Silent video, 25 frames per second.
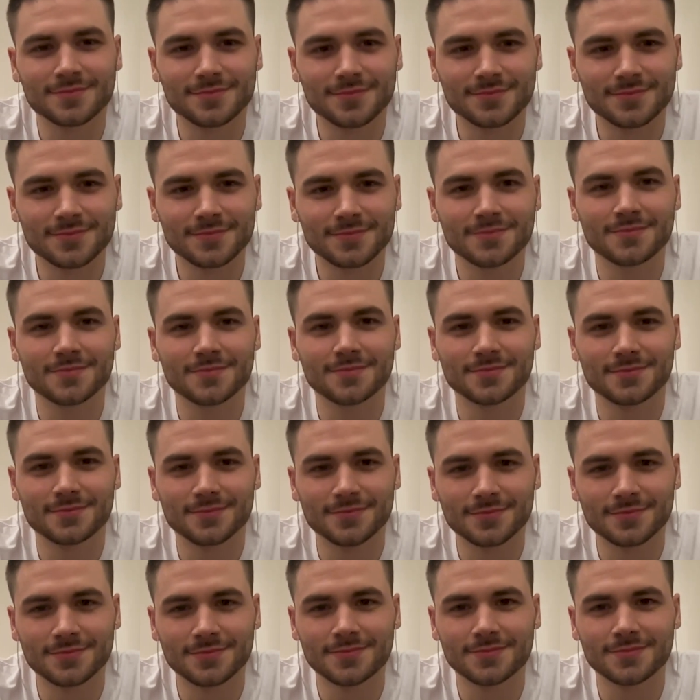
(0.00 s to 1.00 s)

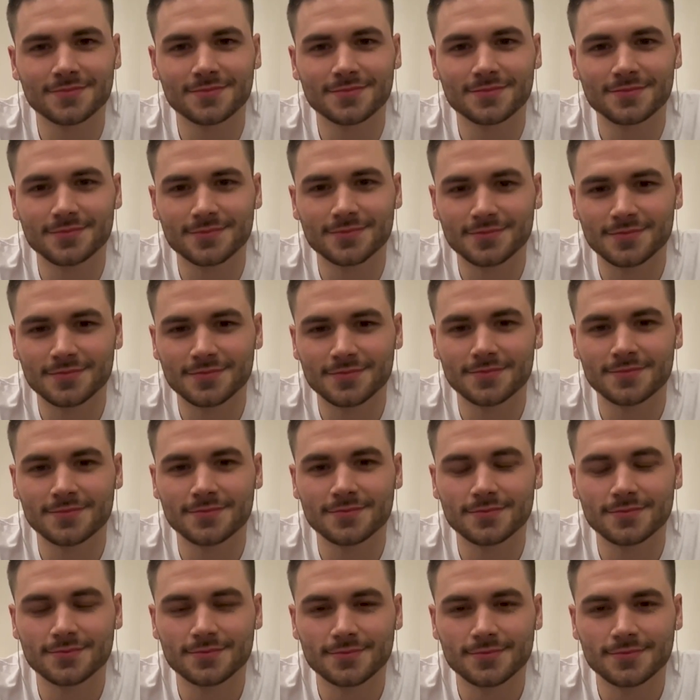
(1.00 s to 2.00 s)

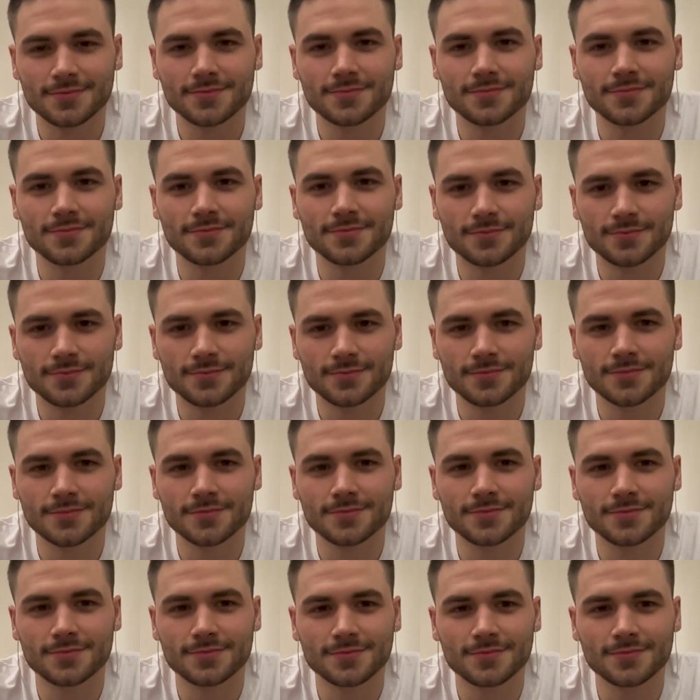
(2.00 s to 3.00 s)

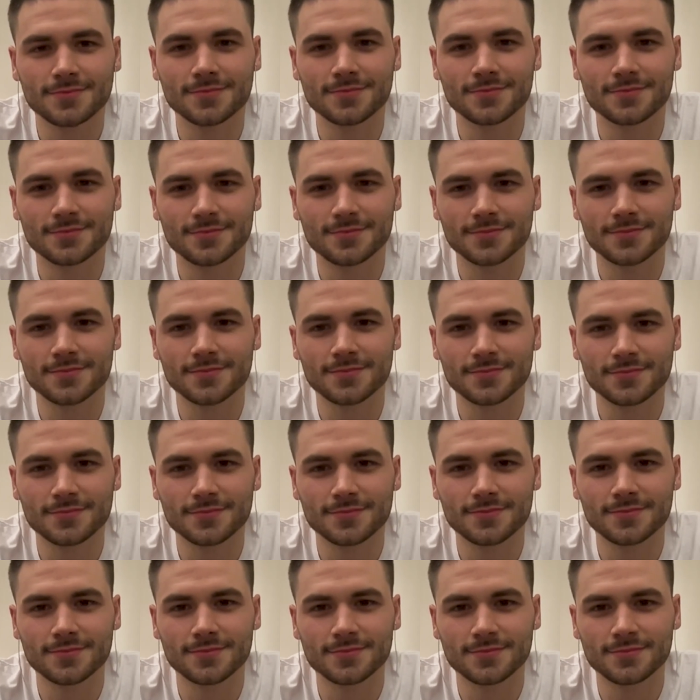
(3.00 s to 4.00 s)

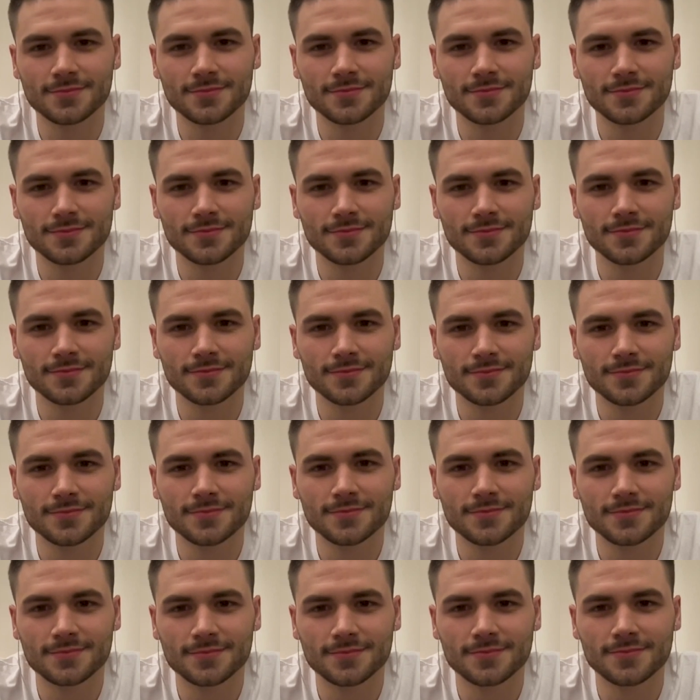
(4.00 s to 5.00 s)

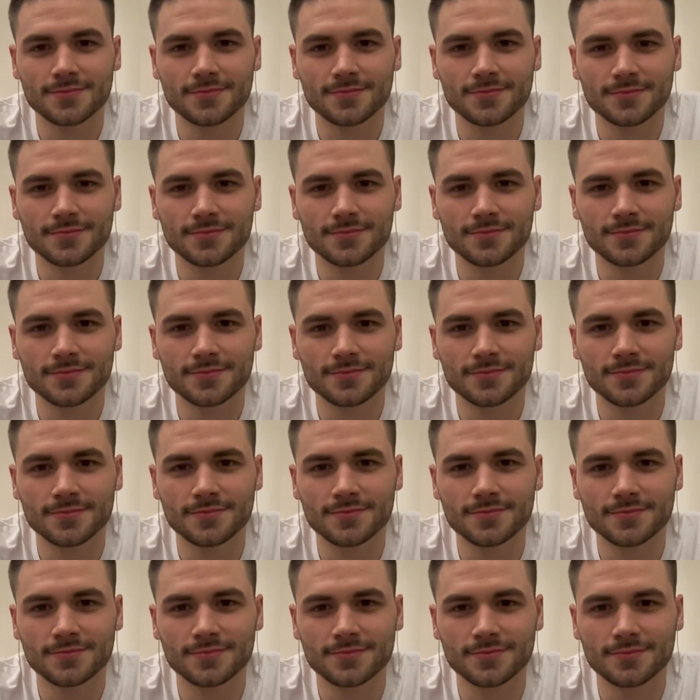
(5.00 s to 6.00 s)

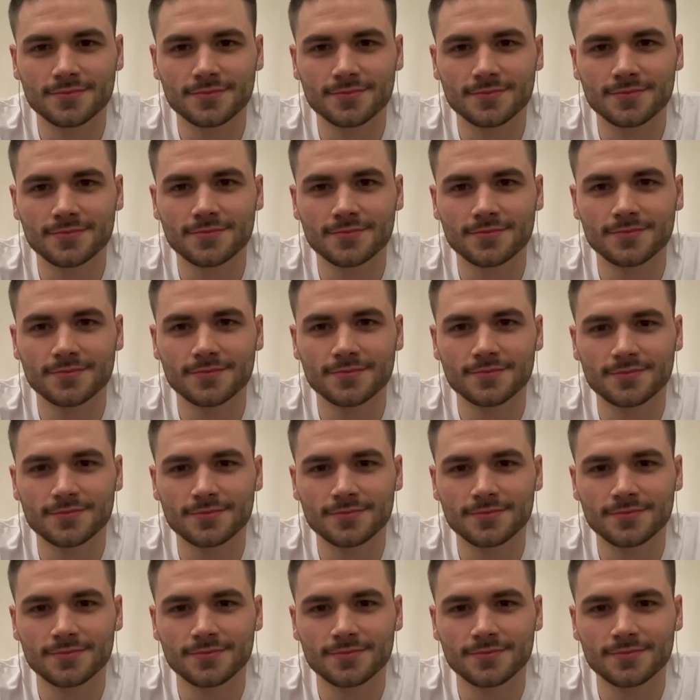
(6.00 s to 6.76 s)
No words are spoken by the person on screen.